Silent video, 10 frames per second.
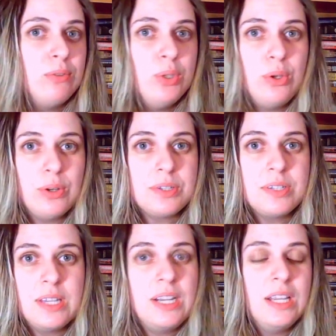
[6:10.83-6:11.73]
New York
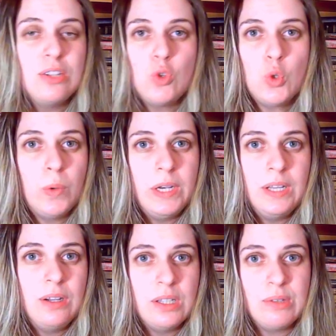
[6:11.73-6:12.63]
City and join
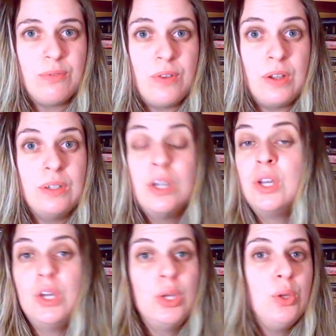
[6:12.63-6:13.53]
in on the fun,
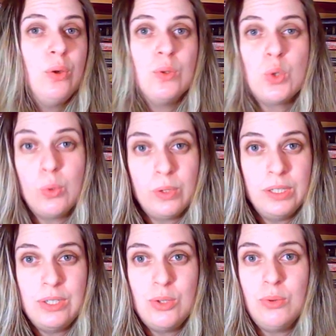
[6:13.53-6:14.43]
you can
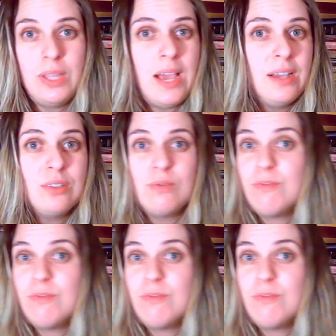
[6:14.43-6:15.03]
totally do that.